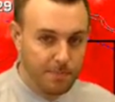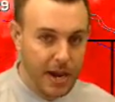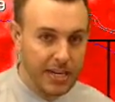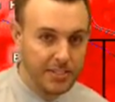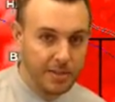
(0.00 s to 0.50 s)

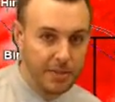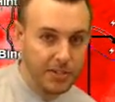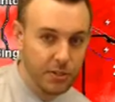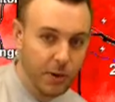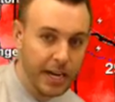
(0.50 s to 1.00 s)
paint some of
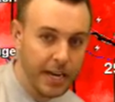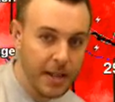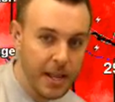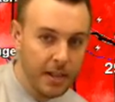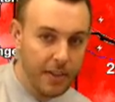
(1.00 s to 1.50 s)
this
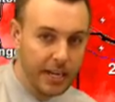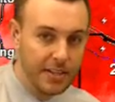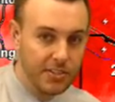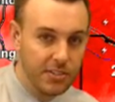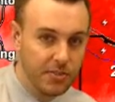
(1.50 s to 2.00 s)
green like
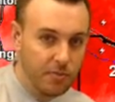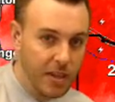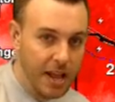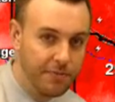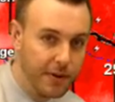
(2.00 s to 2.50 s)
this is
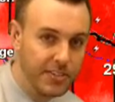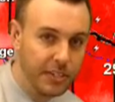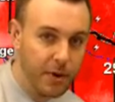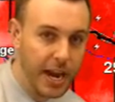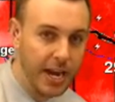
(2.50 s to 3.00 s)
not
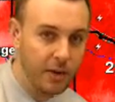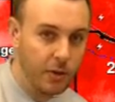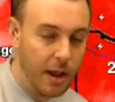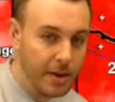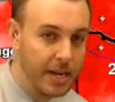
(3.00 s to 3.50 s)
freezing rain,
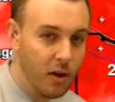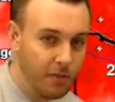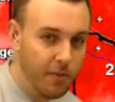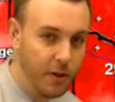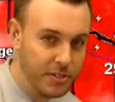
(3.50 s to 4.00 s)
or, it
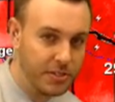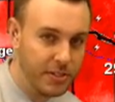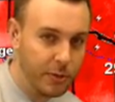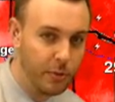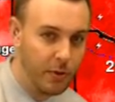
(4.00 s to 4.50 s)
all falls
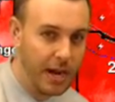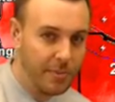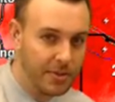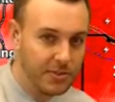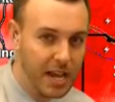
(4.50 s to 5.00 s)
as liquid
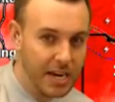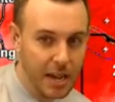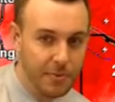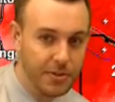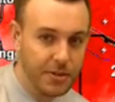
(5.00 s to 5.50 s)
rain, but there's not
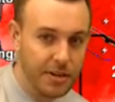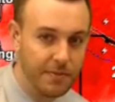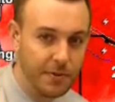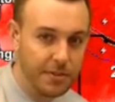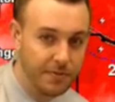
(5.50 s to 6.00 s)
an opportunity
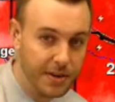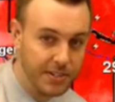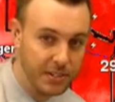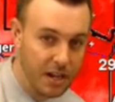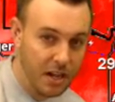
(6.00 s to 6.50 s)
for it to
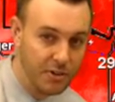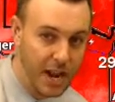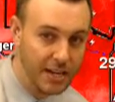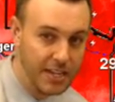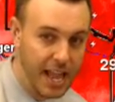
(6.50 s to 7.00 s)
freeze on
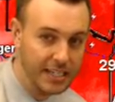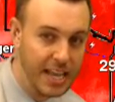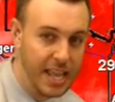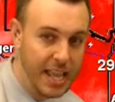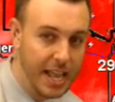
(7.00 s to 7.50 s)
contact.
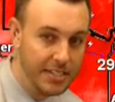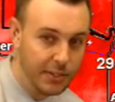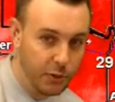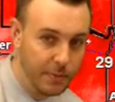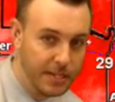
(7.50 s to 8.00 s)
That's
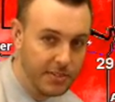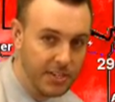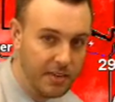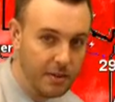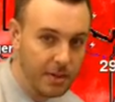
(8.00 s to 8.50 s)
a little bit
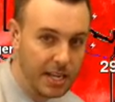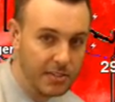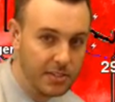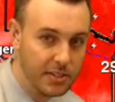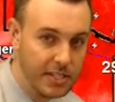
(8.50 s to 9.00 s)
deceiving
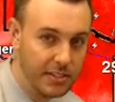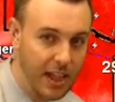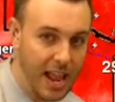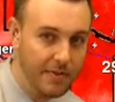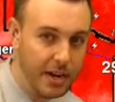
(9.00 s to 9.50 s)
because these
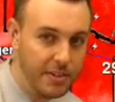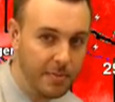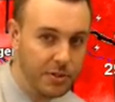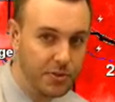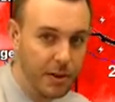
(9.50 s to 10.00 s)
live air
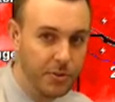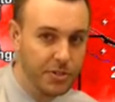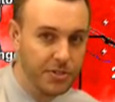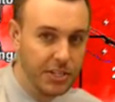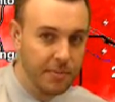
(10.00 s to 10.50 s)
temperature
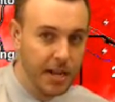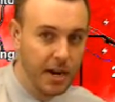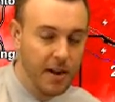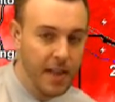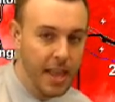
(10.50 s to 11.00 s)
numbers, you see them
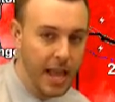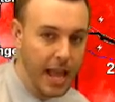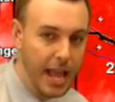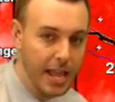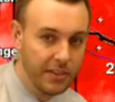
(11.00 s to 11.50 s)
there,
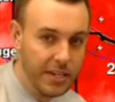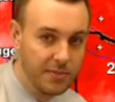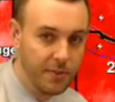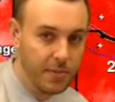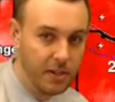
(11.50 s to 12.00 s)
at
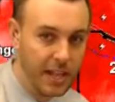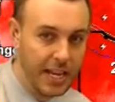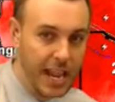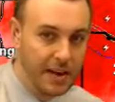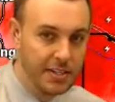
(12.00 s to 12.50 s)
least from
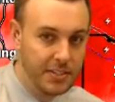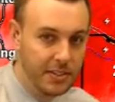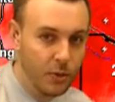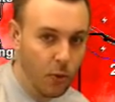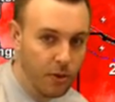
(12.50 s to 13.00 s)
McLean County to
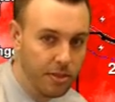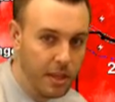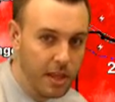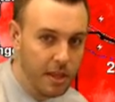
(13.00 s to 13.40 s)
the north,